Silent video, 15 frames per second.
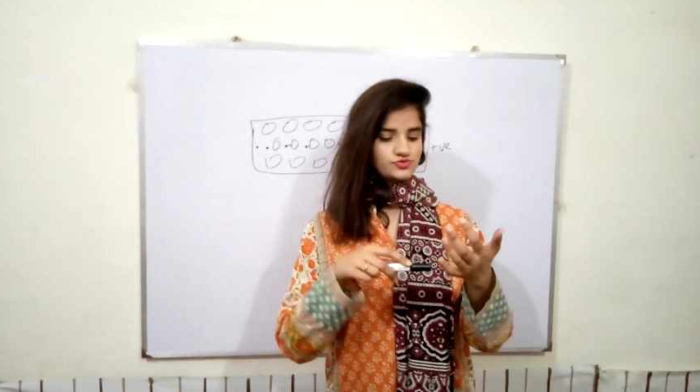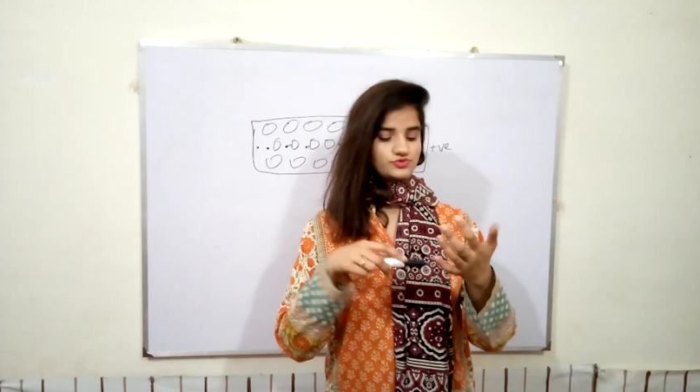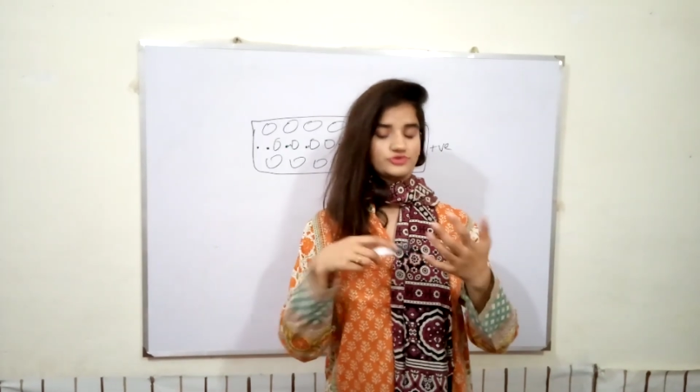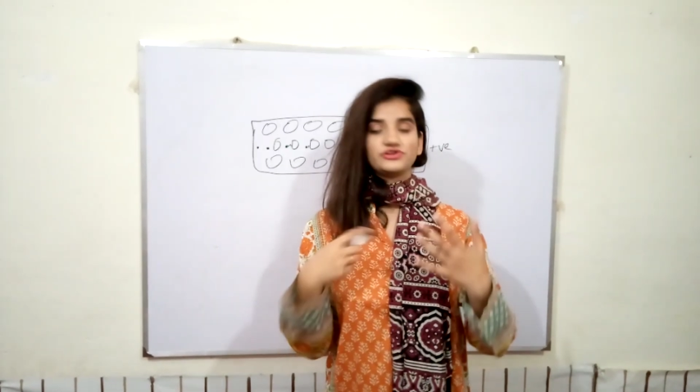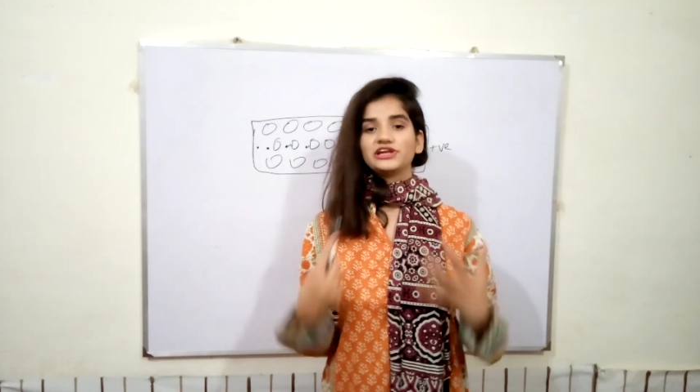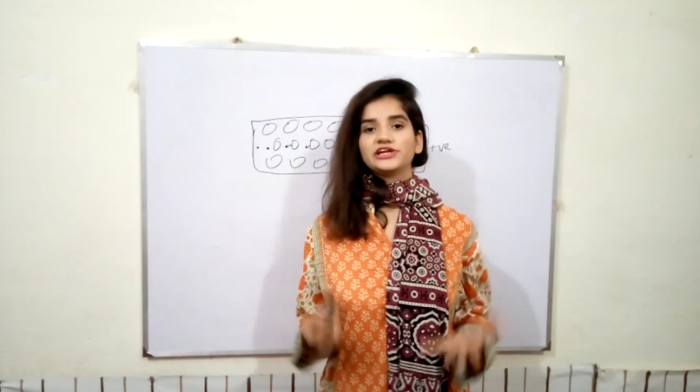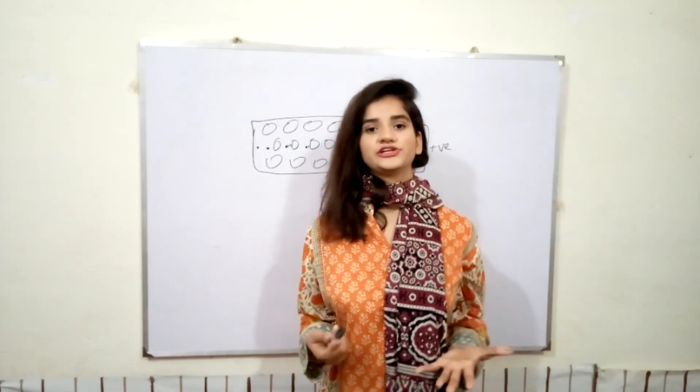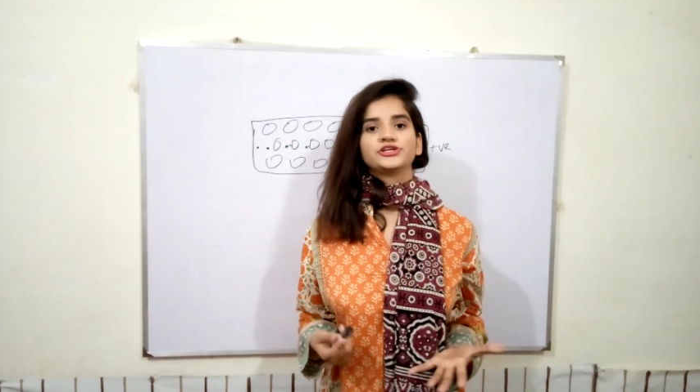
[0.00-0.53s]

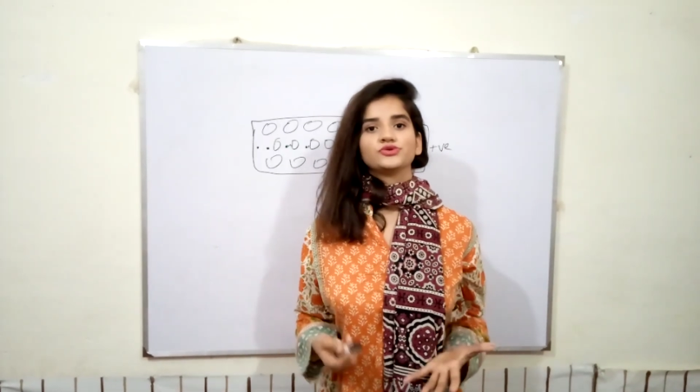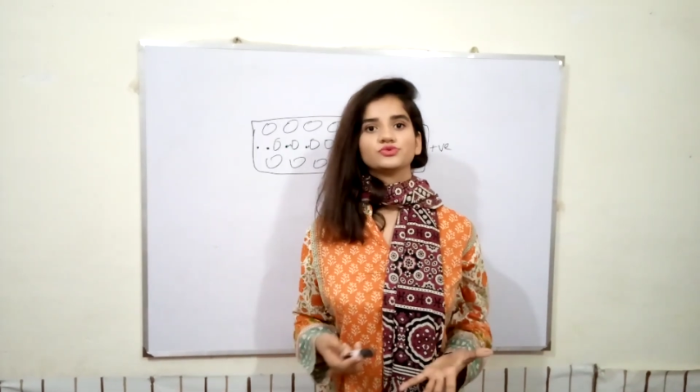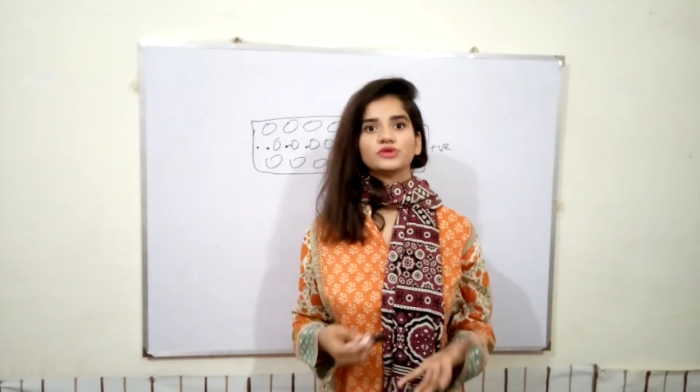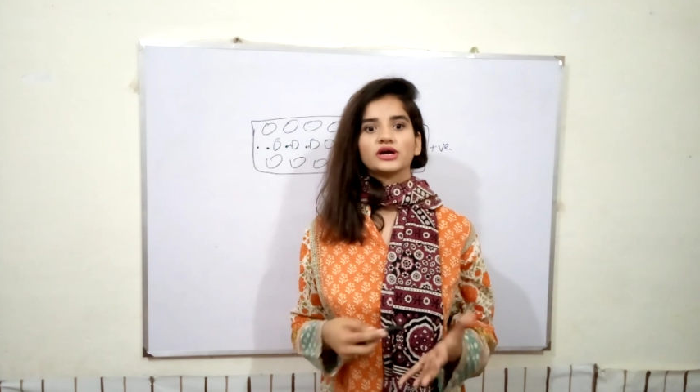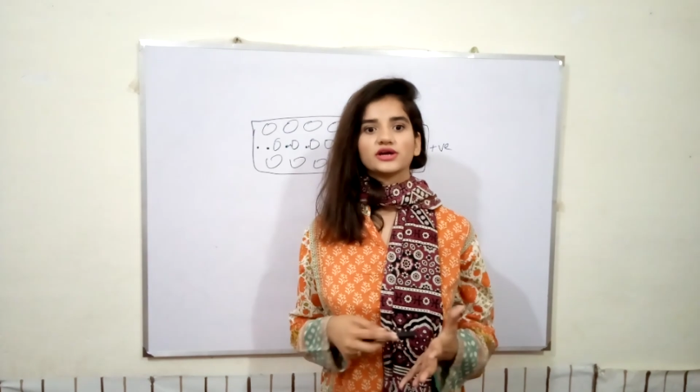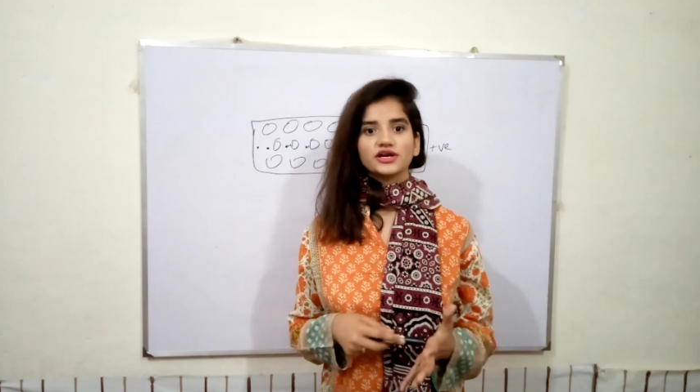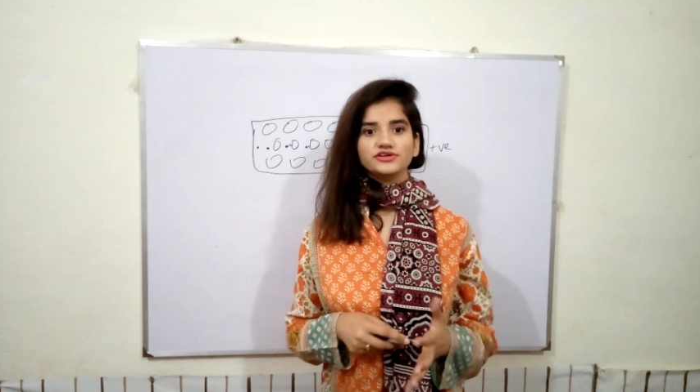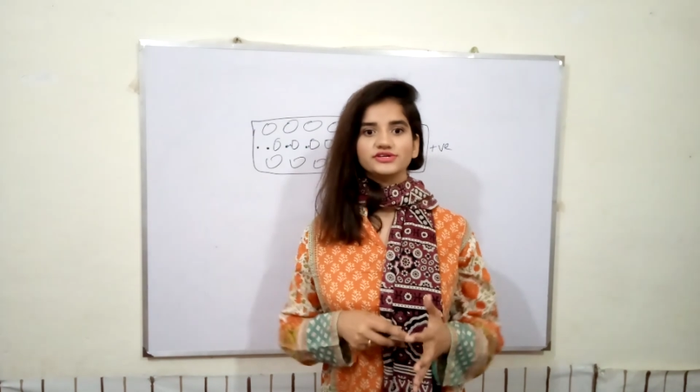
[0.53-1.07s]
related to the
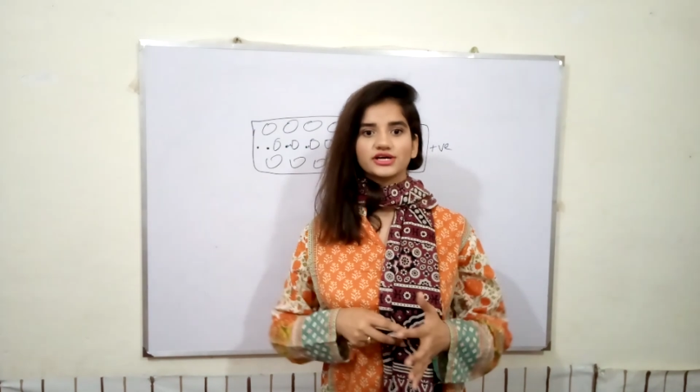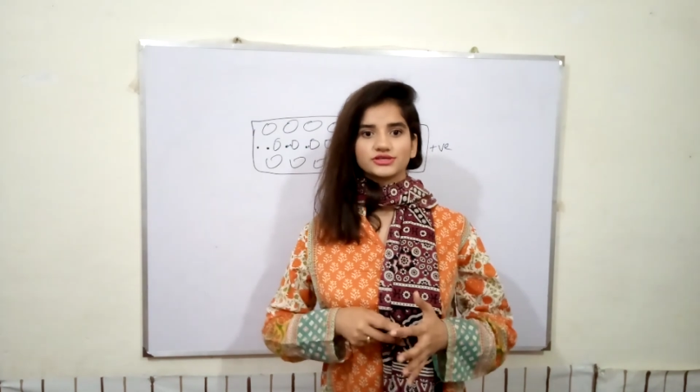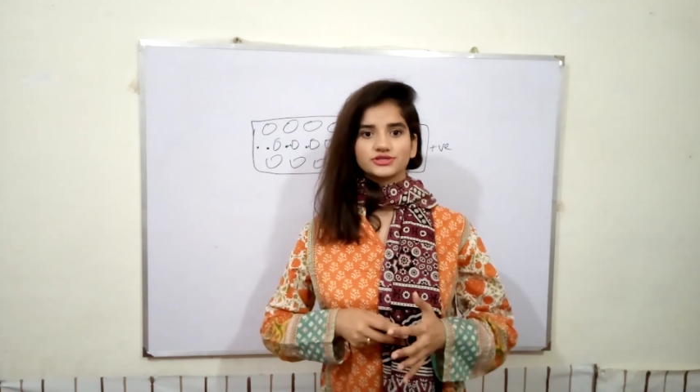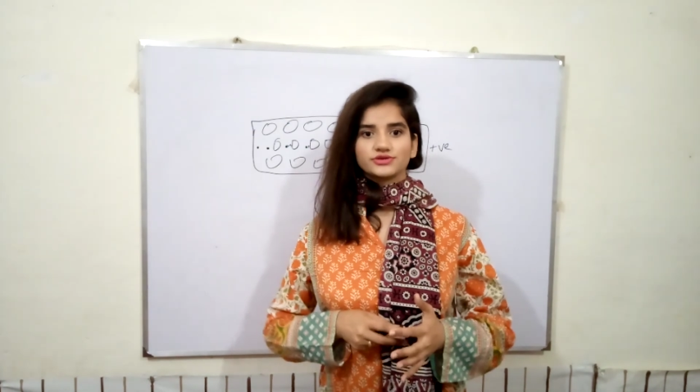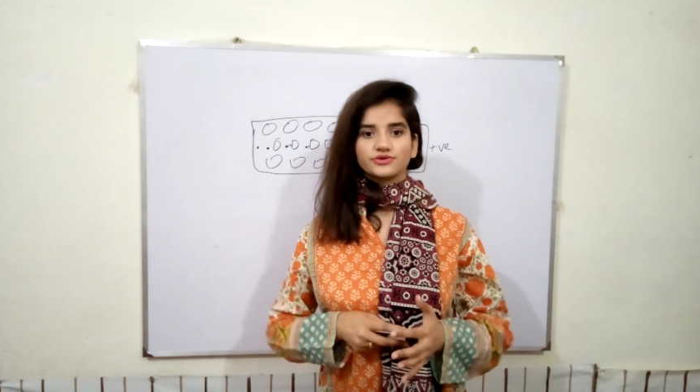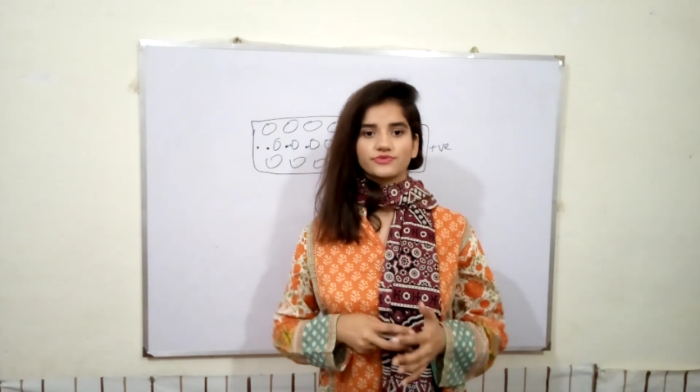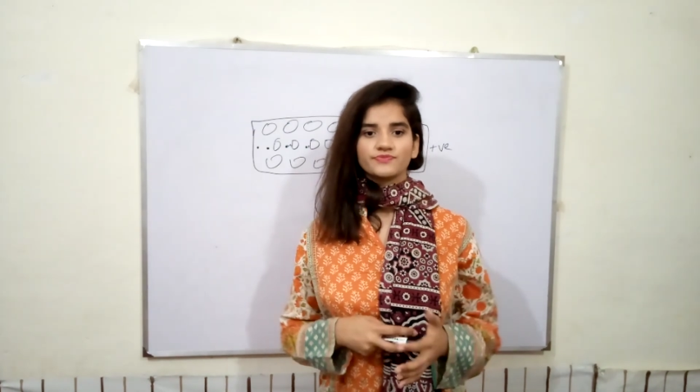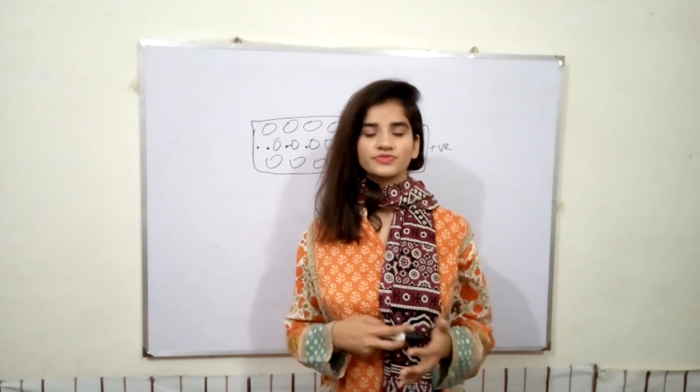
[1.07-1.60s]
conductor.